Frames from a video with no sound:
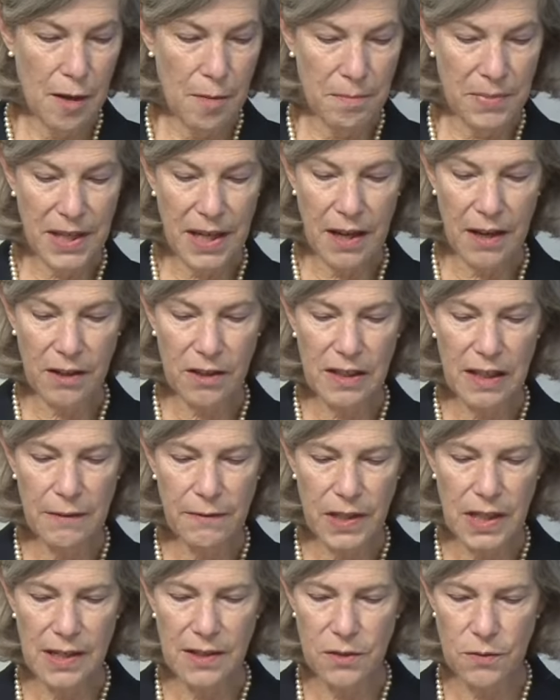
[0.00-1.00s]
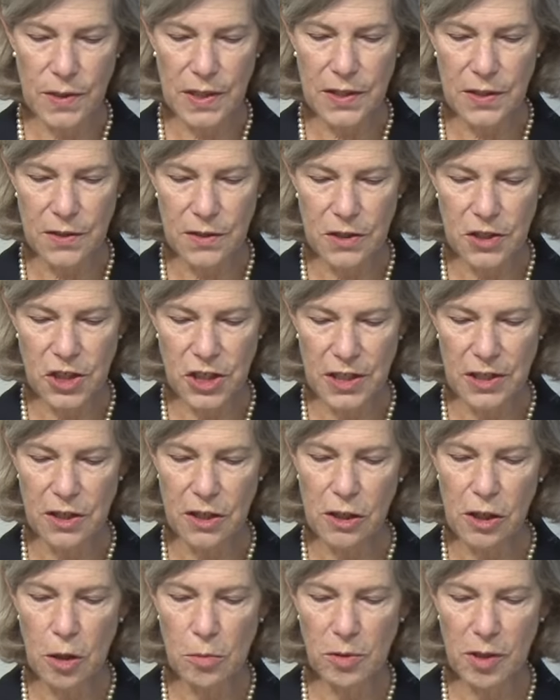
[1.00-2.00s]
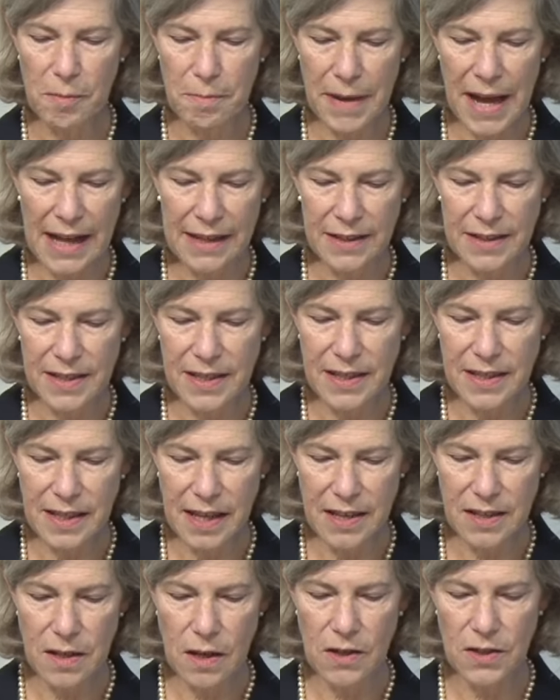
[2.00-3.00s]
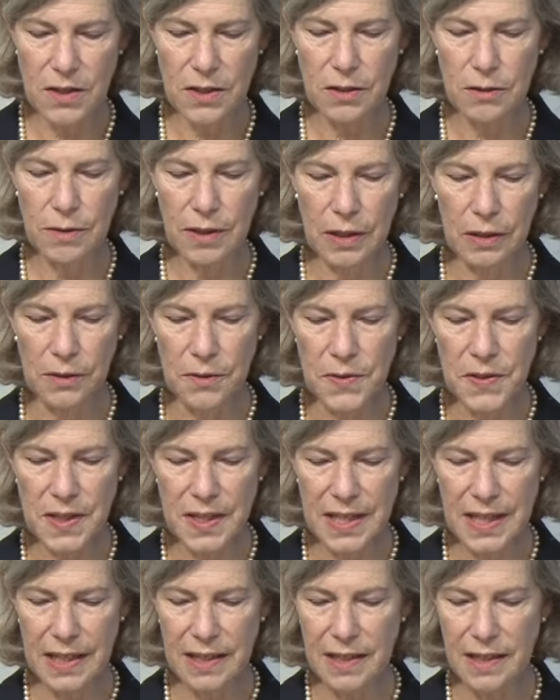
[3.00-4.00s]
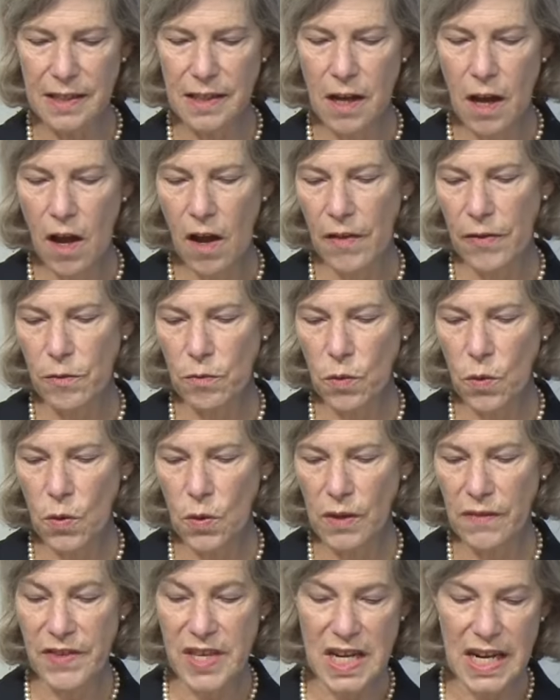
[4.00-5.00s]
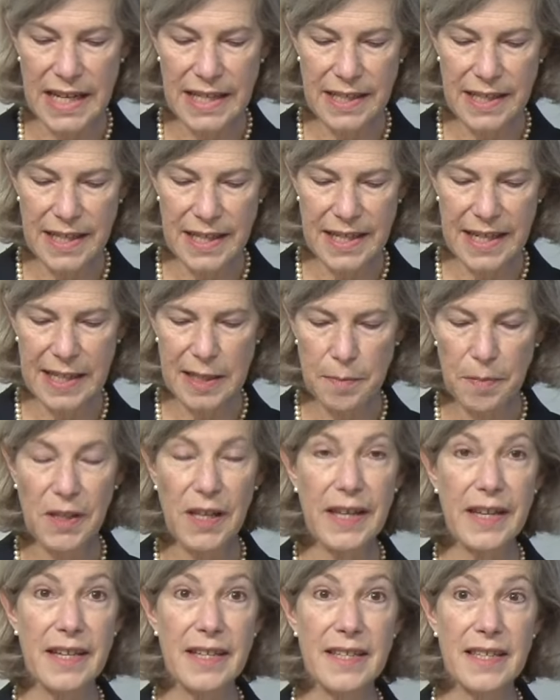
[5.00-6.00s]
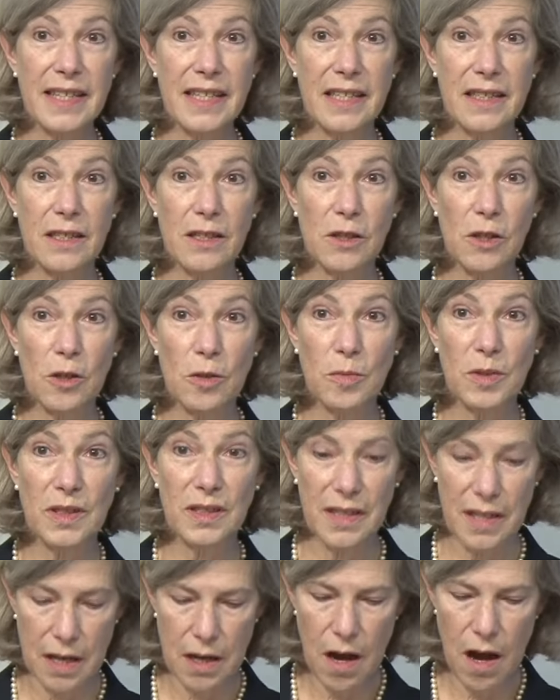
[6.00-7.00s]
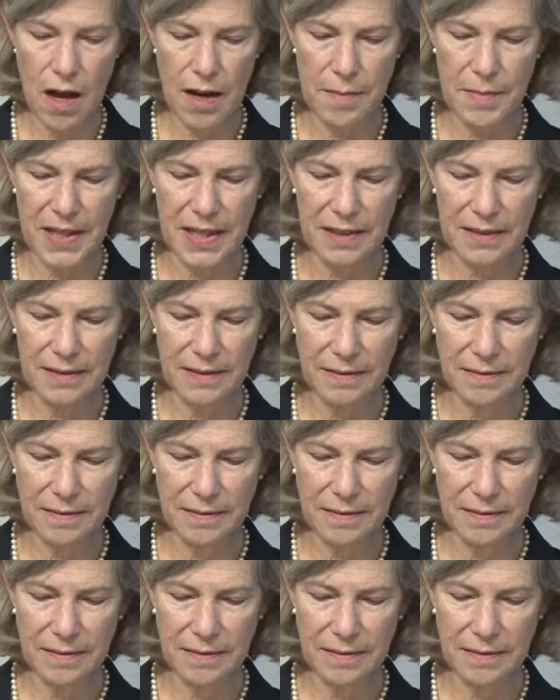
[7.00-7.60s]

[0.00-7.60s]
Pierre-Olivier's research into global imbalances has also elucidated on the role the United States plays in the global economy.